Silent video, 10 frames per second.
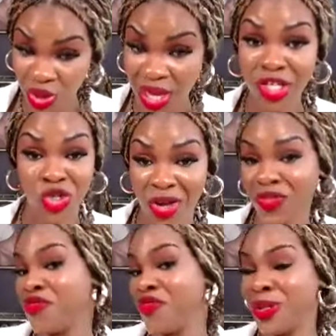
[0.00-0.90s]
do that.
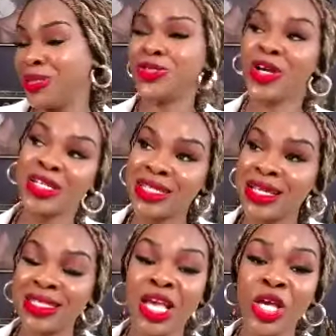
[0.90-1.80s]
You have to follow
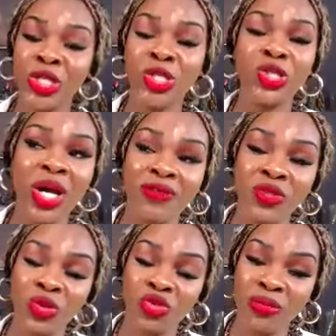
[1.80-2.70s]
instructions. You do
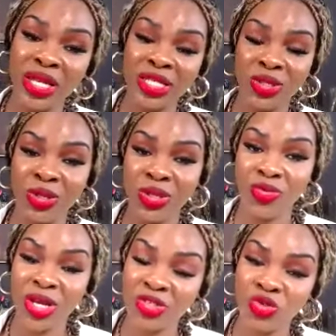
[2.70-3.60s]
have 2 to 3 minutes to
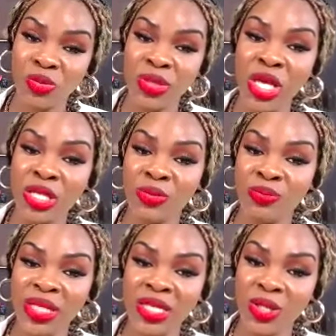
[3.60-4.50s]
use the restroom.
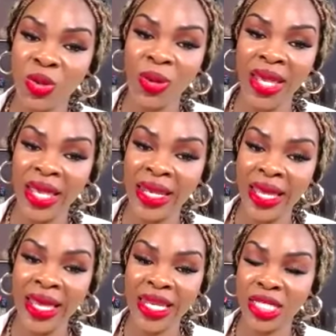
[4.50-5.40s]
So please go
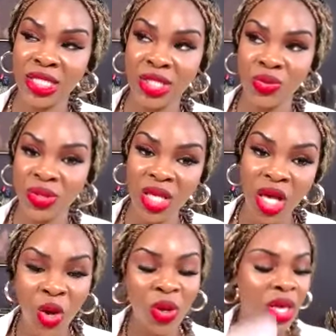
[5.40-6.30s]
ahead and do
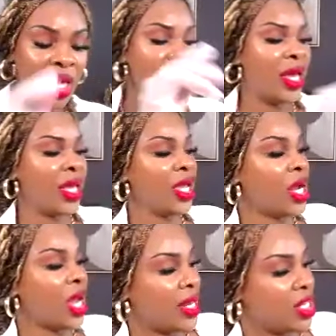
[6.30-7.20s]
so.
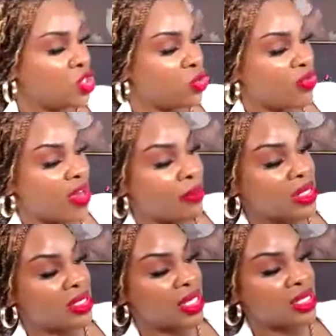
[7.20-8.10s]
Here, I need you to
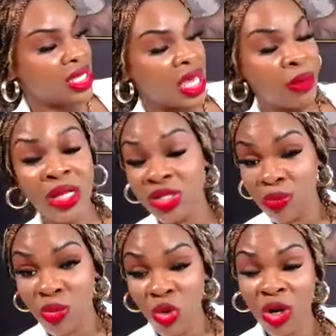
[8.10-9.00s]
provide me 60
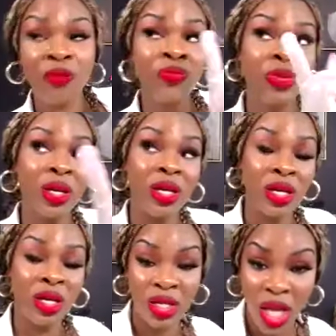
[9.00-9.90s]
mLs or more.
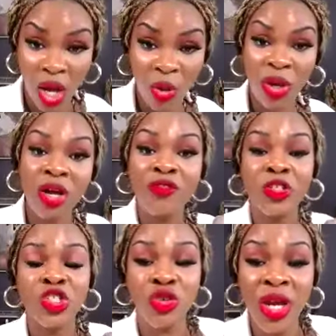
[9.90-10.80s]
Now,
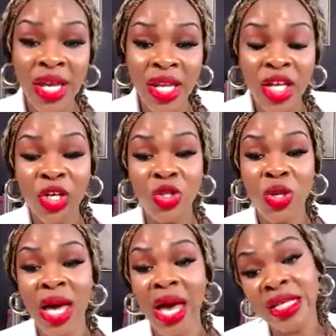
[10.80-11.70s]
for training,
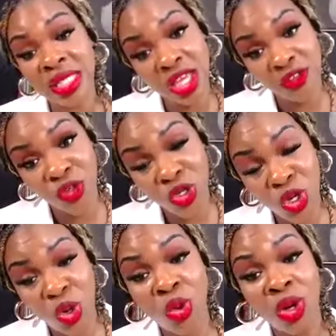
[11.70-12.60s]
you guys, if
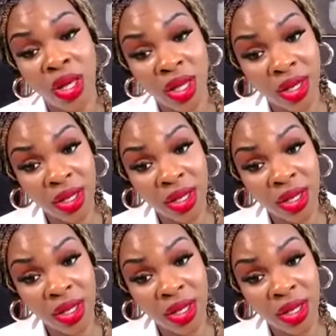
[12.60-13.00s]
you know,